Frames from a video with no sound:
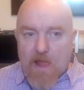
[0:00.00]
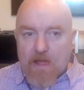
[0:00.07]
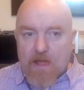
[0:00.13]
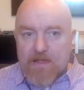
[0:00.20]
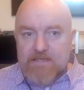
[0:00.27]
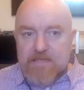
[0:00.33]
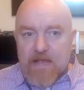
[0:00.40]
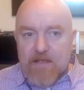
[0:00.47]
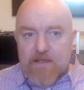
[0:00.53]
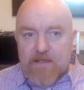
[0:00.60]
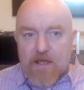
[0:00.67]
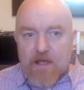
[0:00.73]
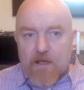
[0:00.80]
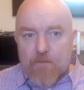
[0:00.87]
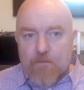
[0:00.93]
They say
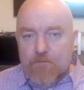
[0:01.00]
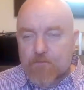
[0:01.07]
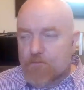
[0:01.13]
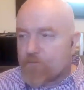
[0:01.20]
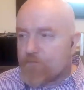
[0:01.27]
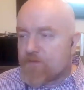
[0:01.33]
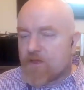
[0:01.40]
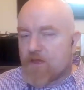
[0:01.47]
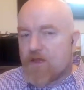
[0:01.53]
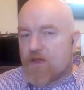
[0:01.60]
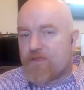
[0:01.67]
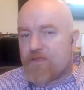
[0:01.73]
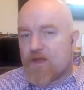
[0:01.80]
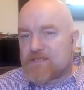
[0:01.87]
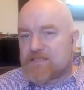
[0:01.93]
that
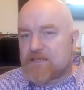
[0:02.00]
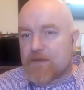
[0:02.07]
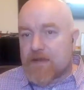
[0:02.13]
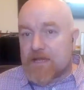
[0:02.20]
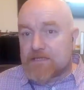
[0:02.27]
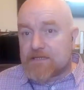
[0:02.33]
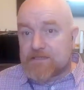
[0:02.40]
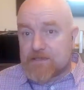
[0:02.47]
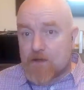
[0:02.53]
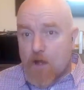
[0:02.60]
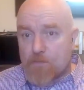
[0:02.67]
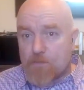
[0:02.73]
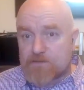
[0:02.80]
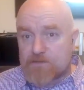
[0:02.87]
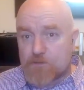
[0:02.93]
30 minutes is the
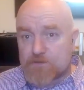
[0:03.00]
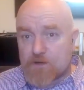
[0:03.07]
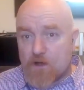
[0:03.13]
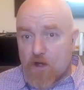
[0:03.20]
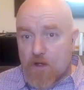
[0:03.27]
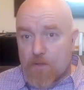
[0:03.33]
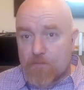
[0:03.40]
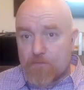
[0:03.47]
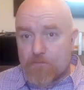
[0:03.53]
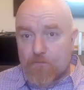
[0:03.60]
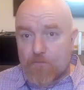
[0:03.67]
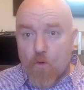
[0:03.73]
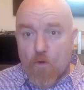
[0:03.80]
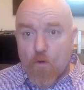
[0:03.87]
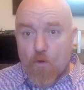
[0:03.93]
optimal time,
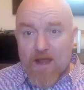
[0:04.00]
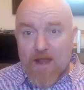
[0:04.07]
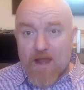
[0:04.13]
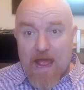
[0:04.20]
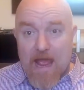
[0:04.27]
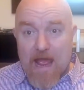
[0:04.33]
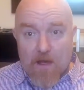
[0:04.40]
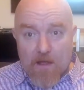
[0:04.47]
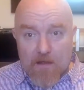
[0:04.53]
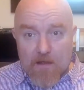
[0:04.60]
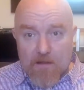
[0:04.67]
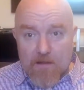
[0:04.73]
or an hour,